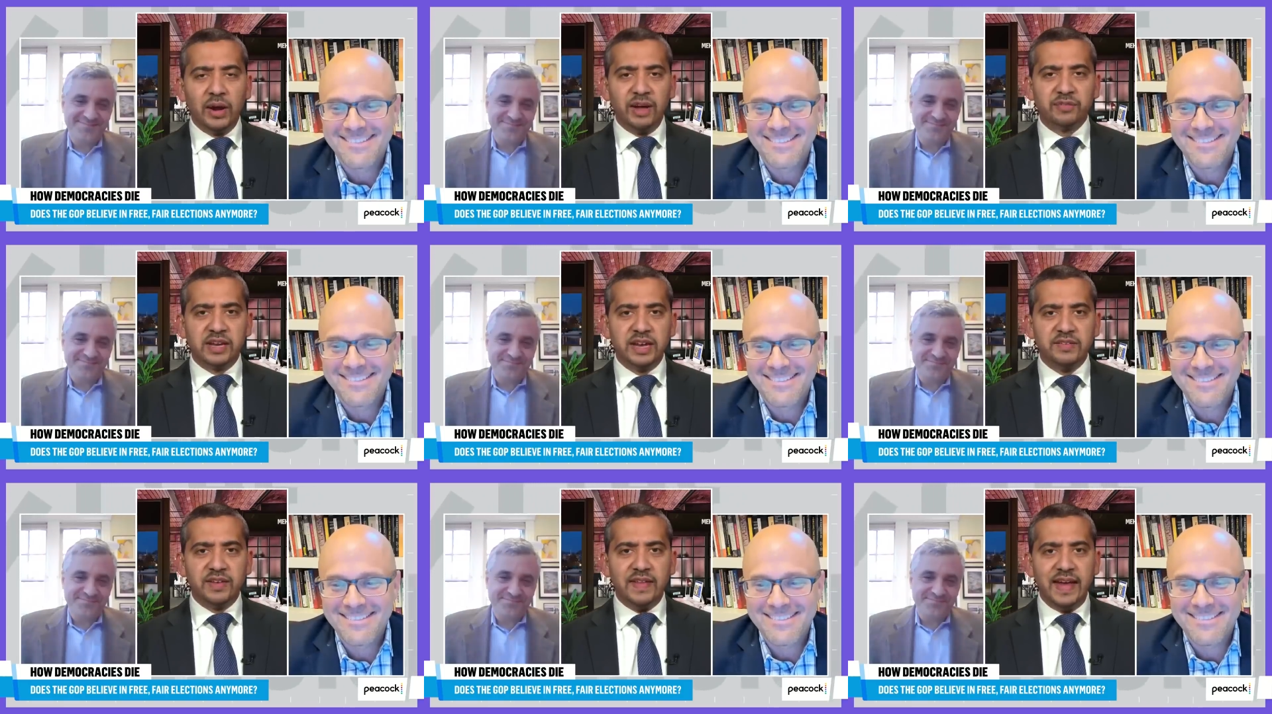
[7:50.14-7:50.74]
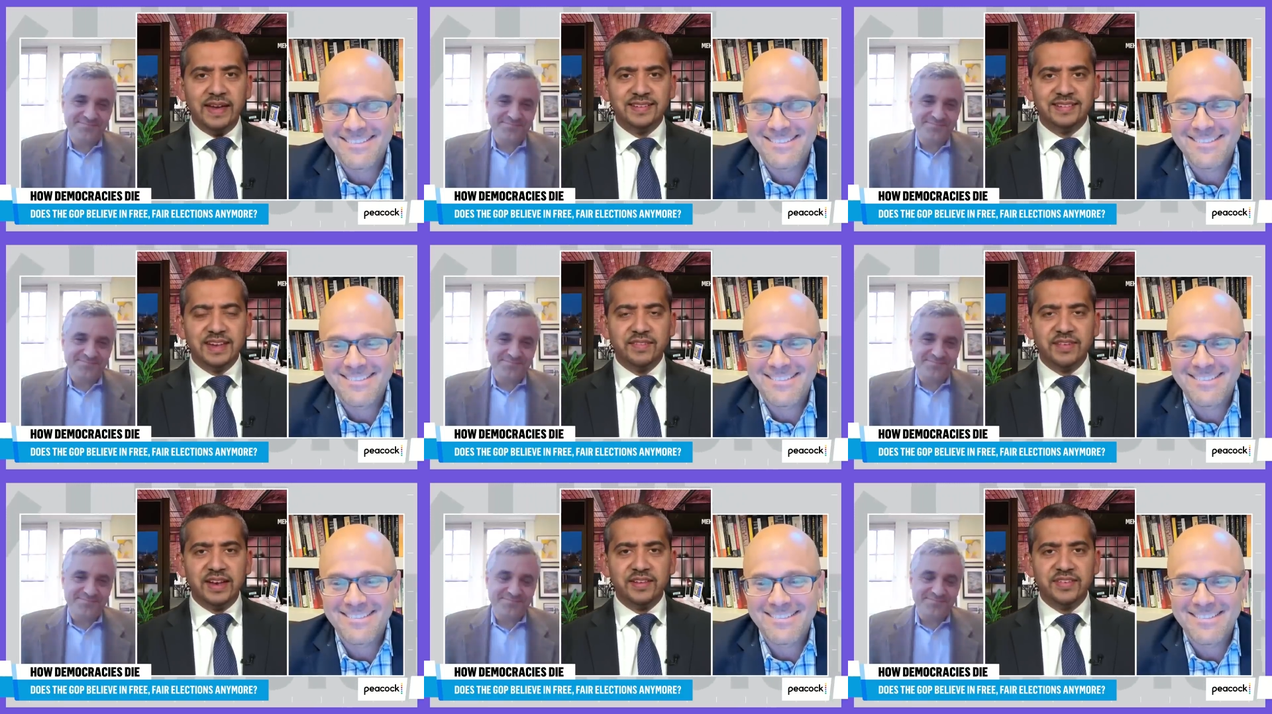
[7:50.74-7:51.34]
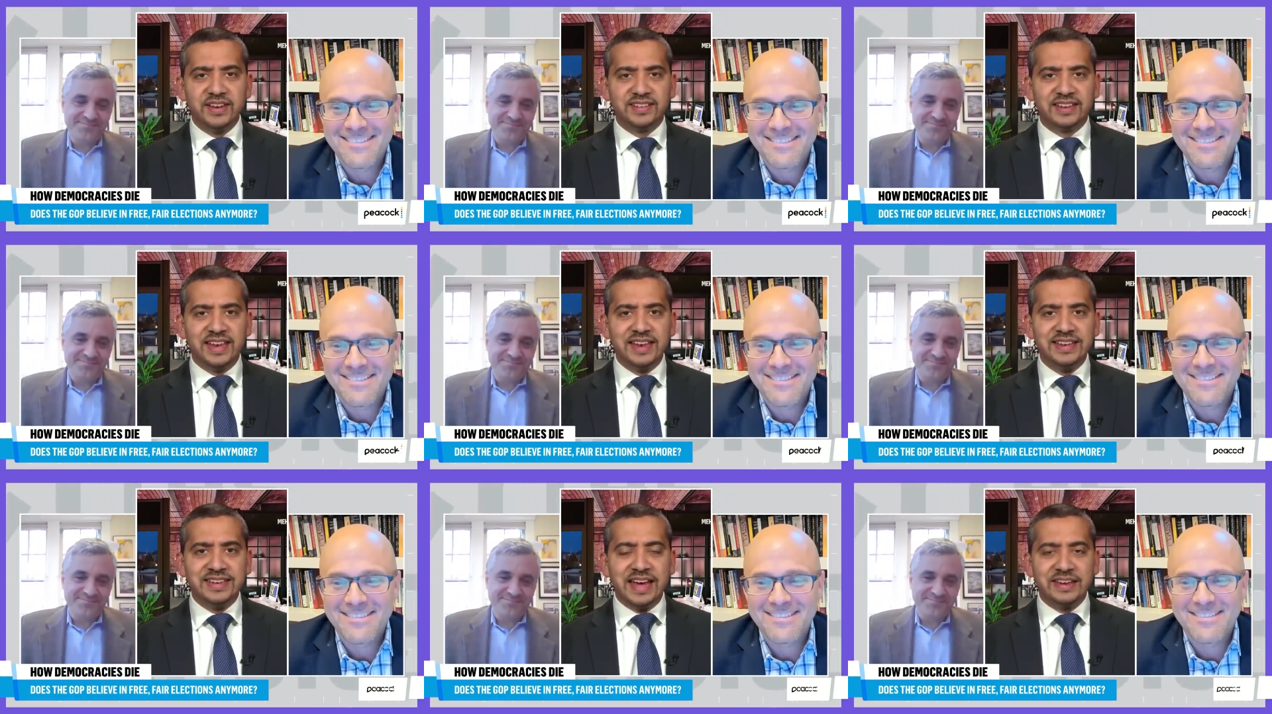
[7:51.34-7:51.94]
Speaker 1: We'll have to leave it there. Steven
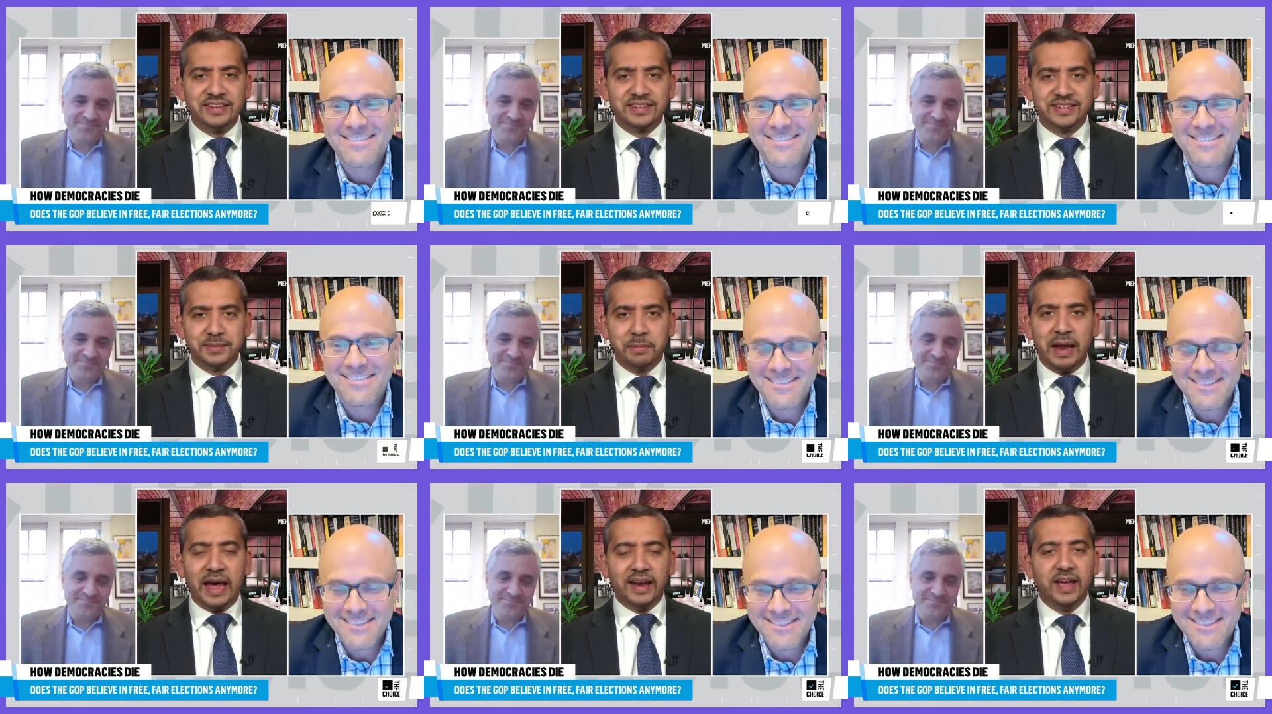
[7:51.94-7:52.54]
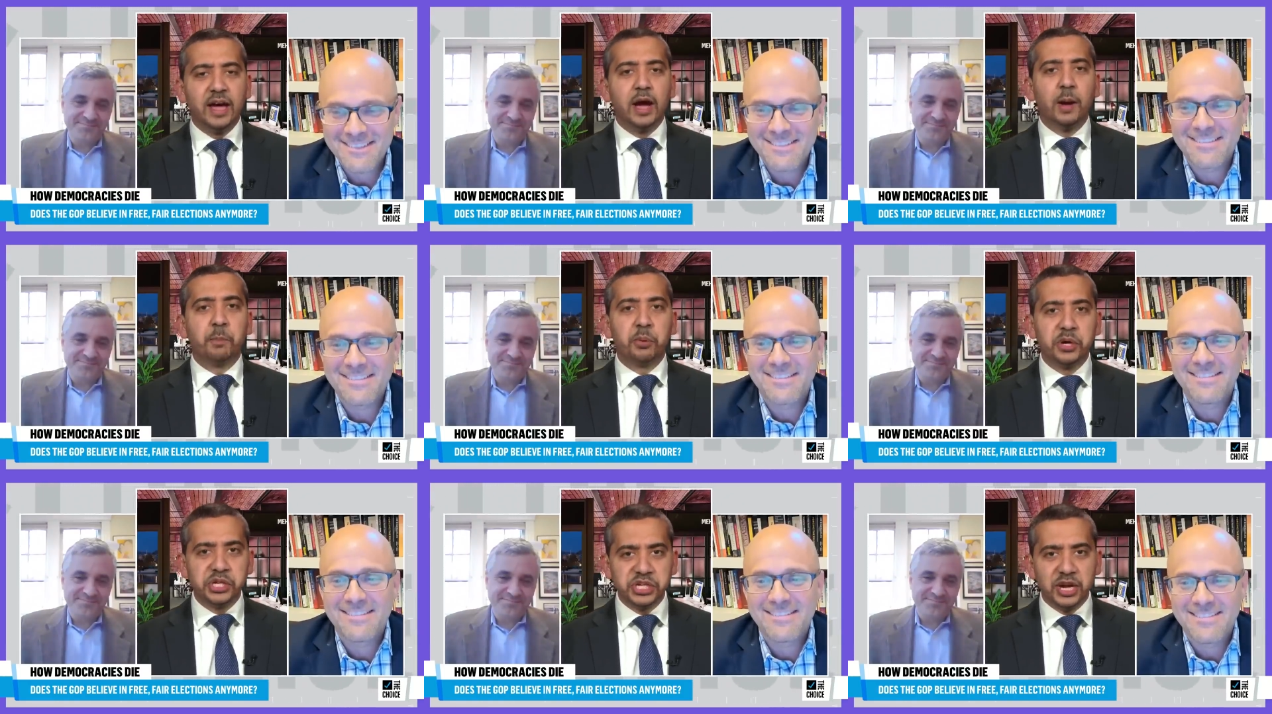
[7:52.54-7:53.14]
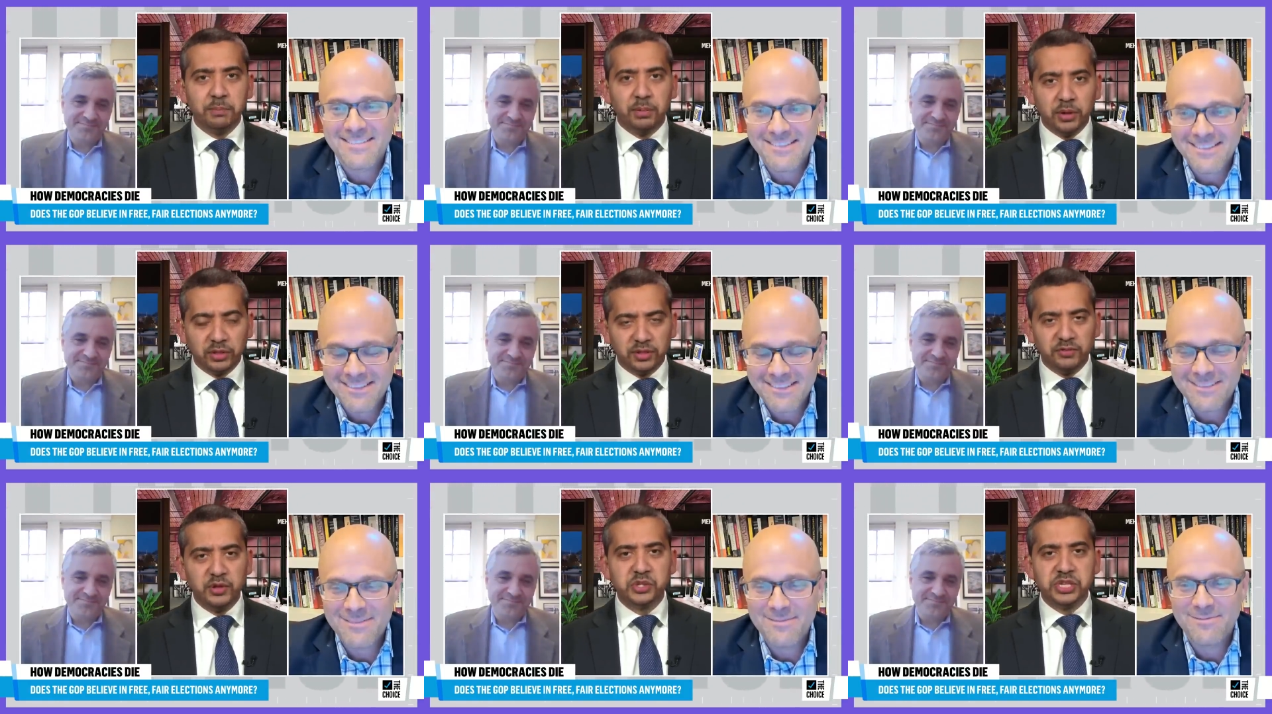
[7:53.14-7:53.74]
Levitsky and Daniel Ziblatt, appreciate
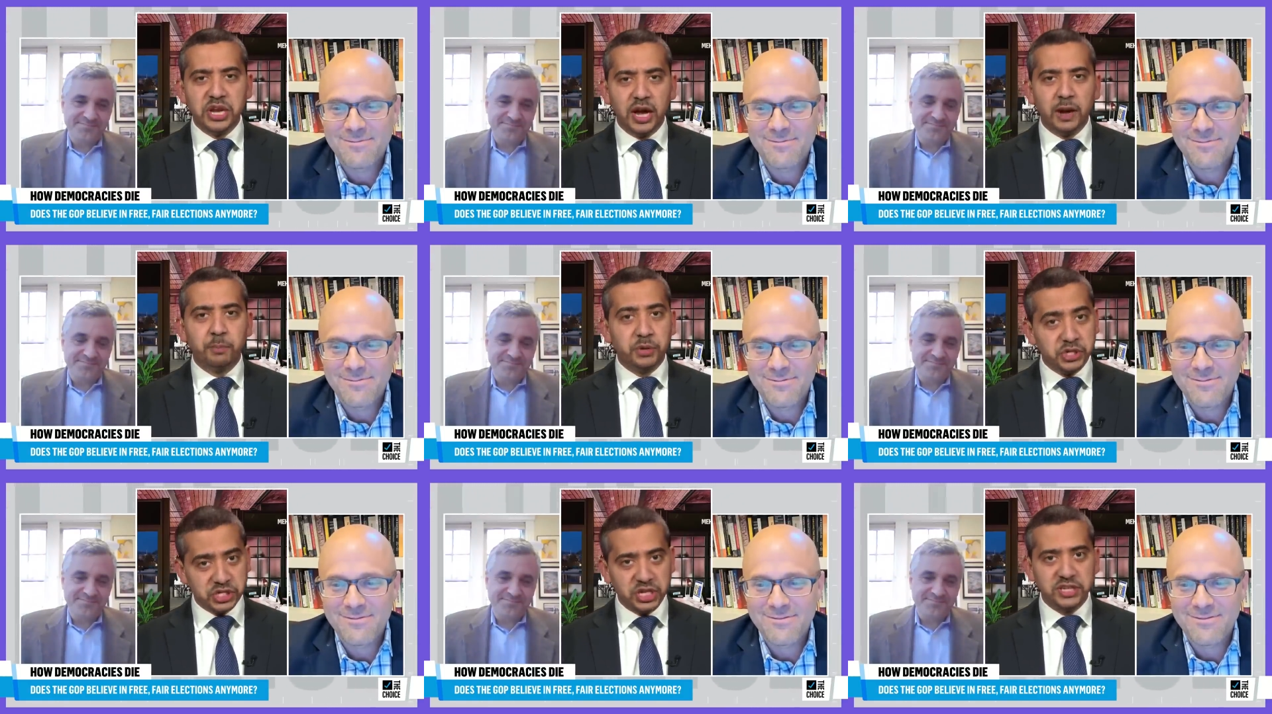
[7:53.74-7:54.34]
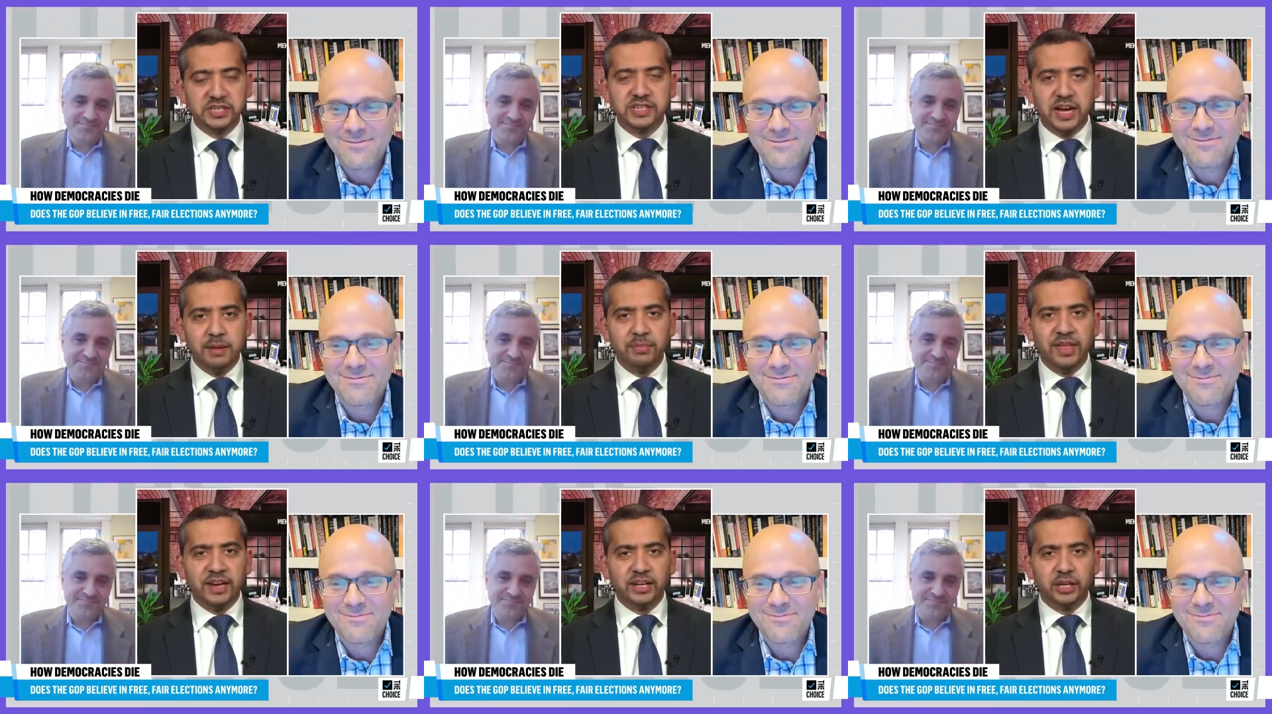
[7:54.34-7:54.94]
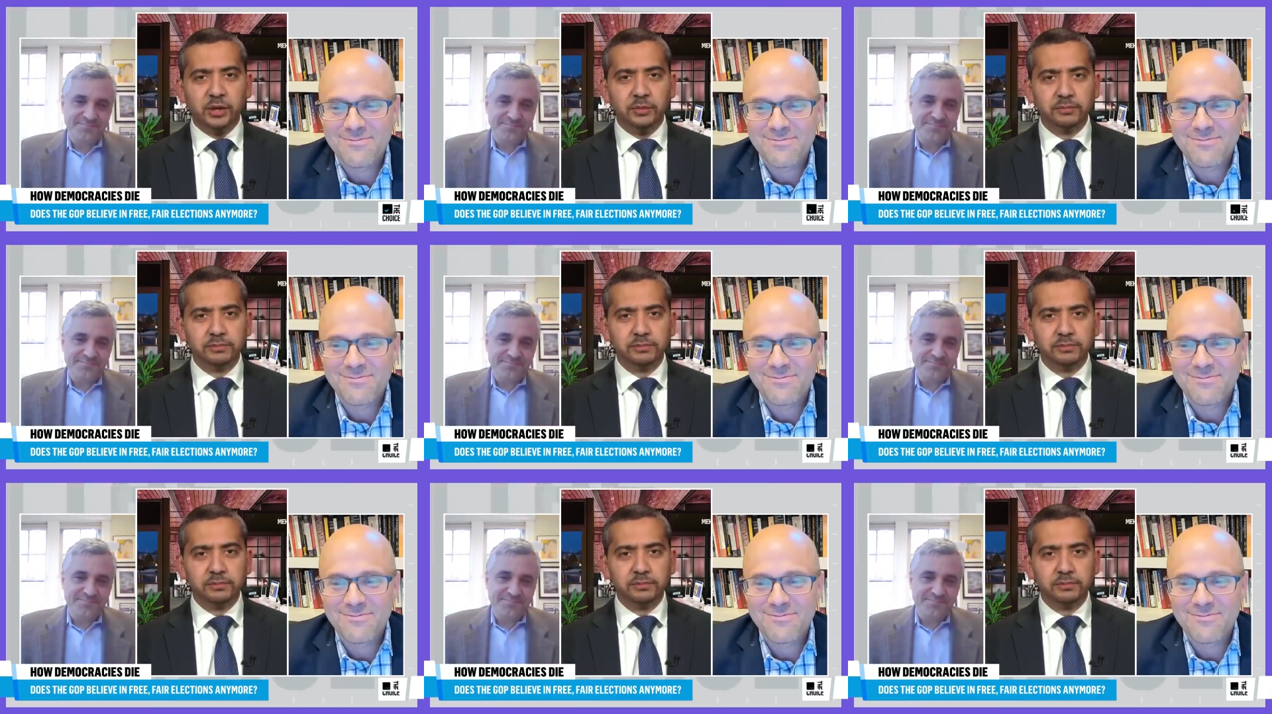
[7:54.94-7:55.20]
both of you tonight. Appreciate your time. Thank